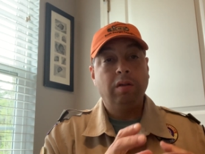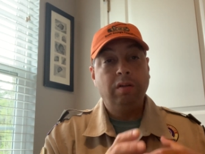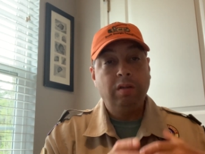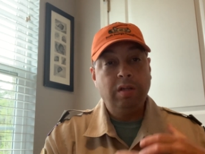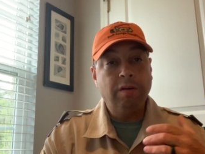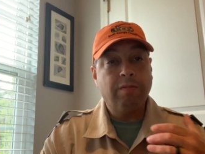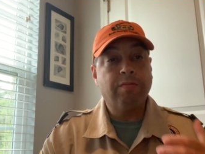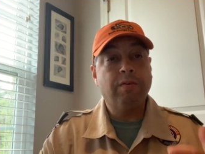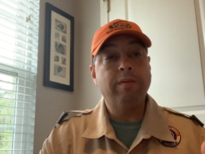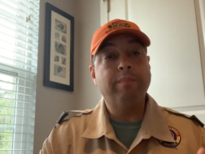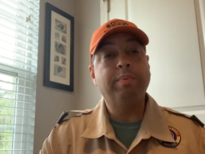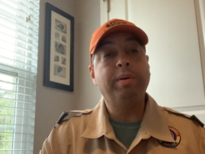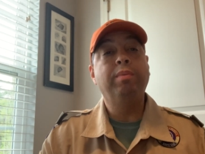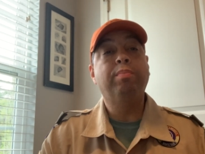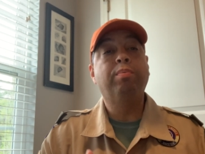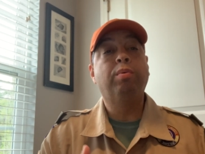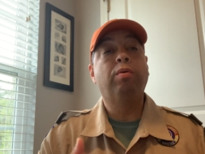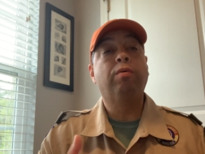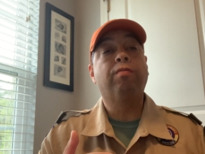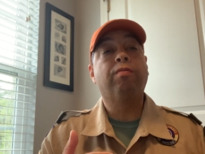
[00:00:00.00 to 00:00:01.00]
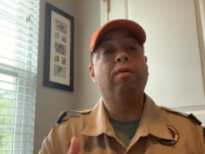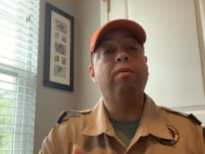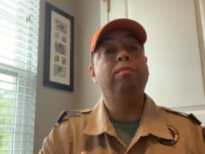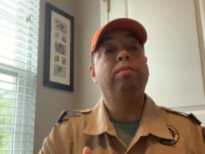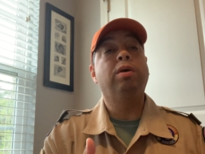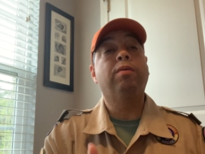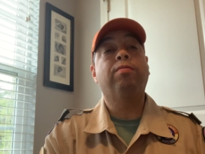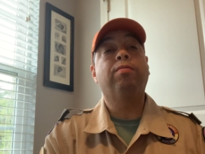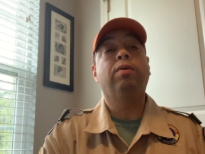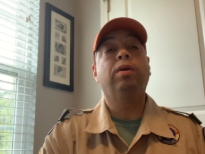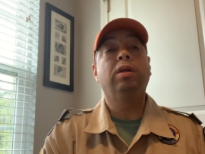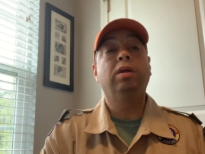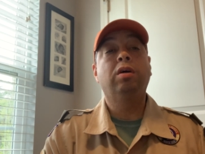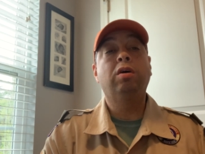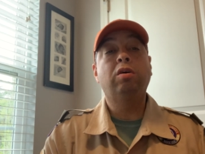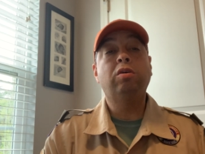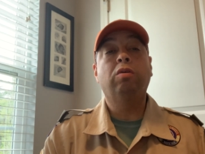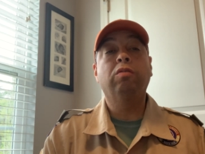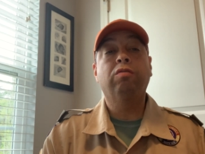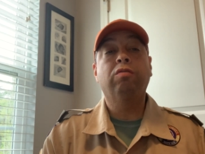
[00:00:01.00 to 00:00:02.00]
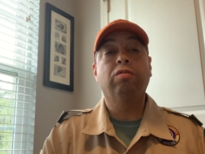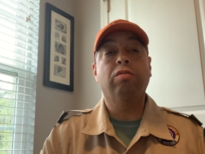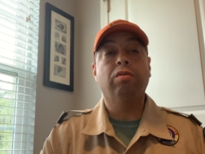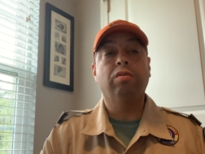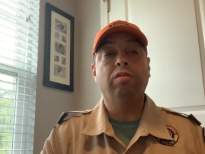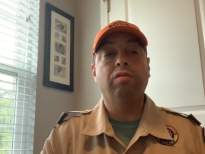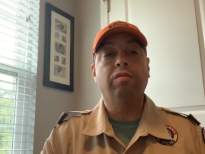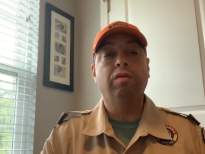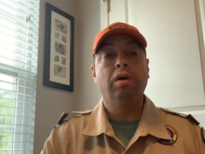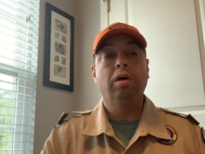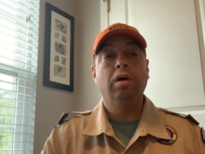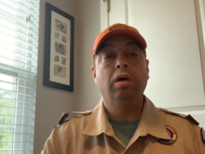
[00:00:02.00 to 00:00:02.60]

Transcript: different people from different cultures,